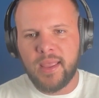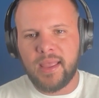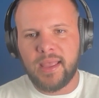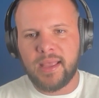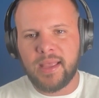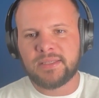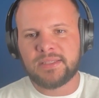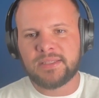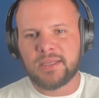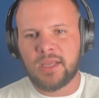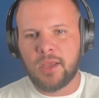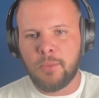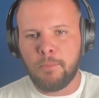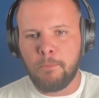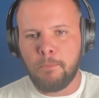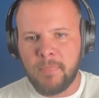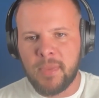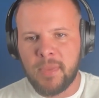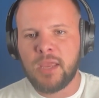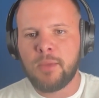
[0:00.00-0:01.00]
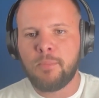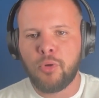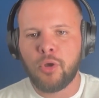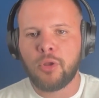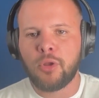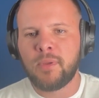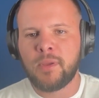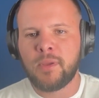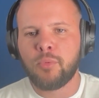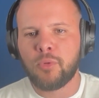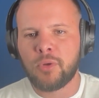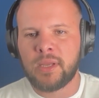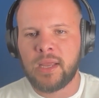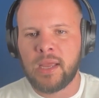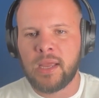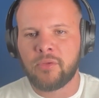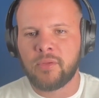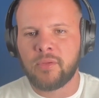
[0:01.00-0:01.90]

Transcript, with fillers: It's me putting people together.